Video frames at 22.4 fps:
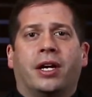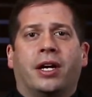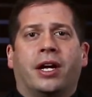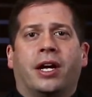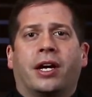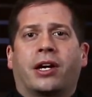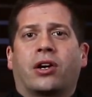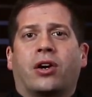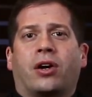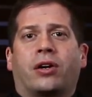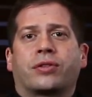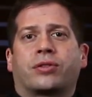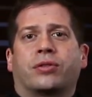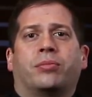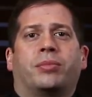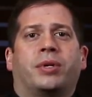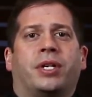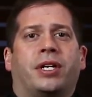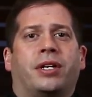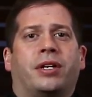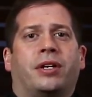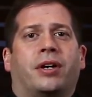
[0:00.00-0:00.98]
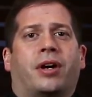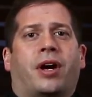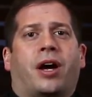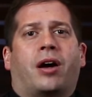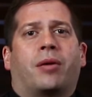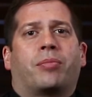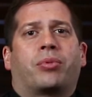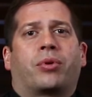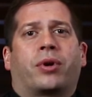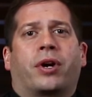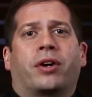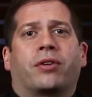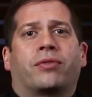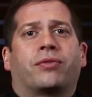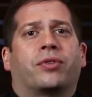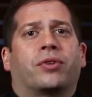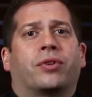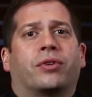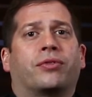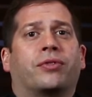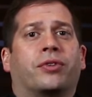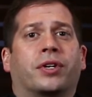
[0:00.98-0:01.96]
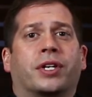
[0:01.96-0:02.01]
It could also be a prayer
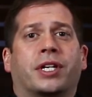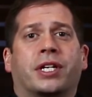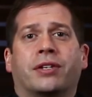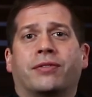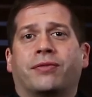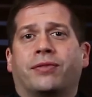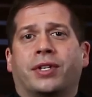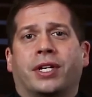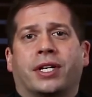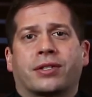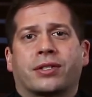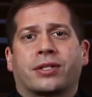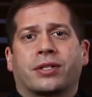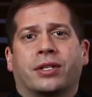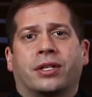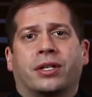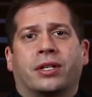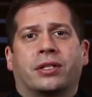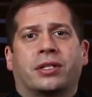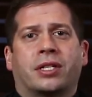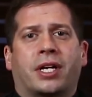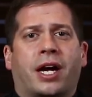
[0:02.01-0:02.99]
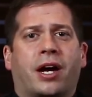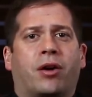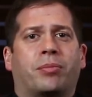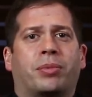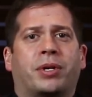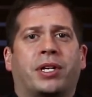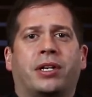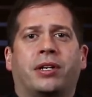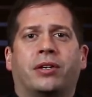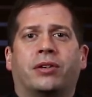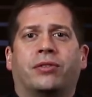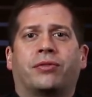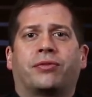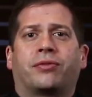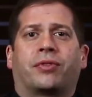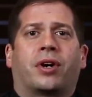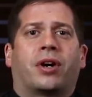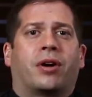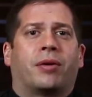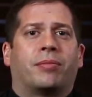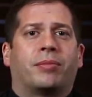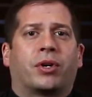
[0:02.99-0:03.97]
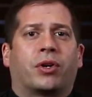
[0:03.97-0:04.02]
for forgiveness to help heal
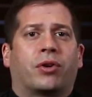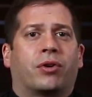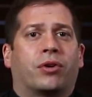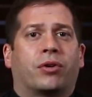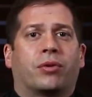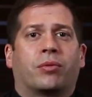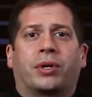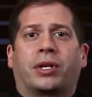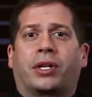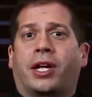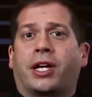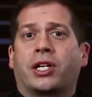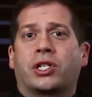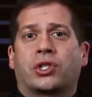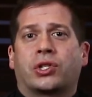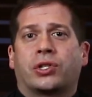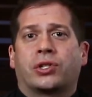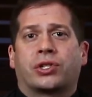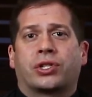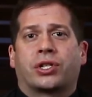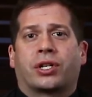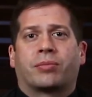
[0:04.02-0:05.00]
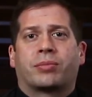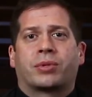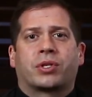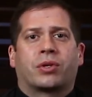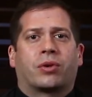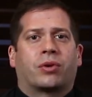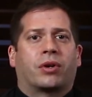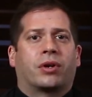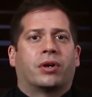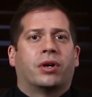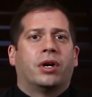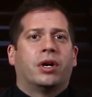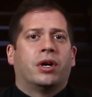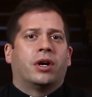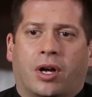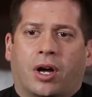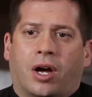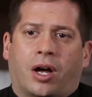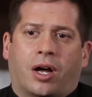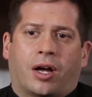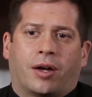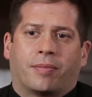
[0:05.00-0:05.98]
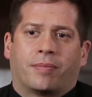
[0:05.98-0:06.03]
from hurt relationships or
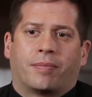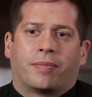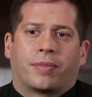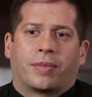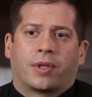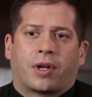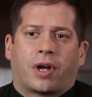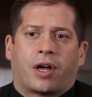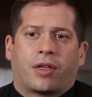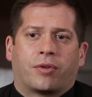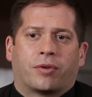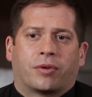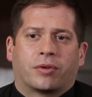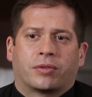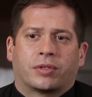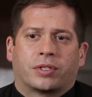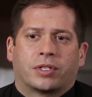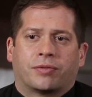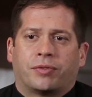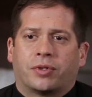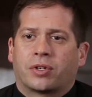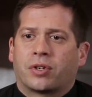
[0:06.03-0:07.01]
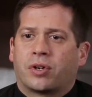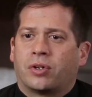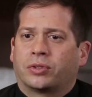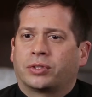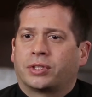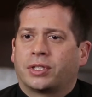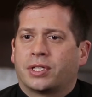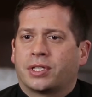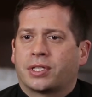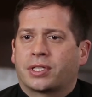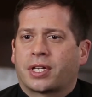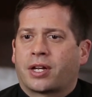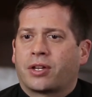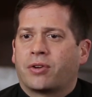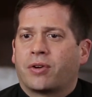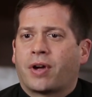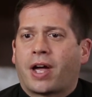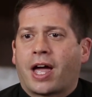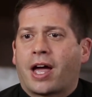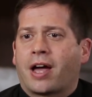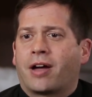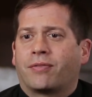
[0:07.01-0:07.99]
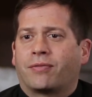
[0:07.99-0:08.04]
um, other difficulties that you
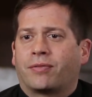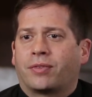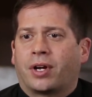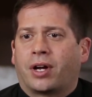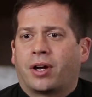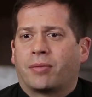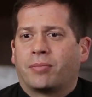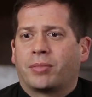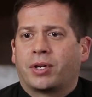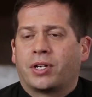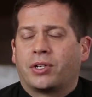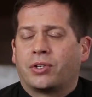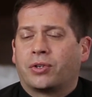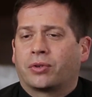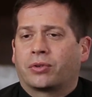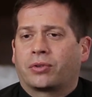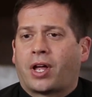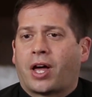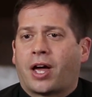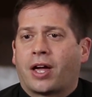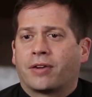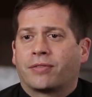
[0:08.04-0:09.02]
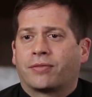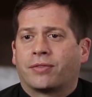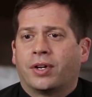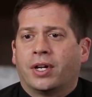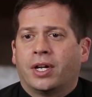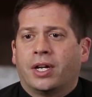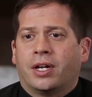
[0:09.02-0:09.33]
have um, in your life.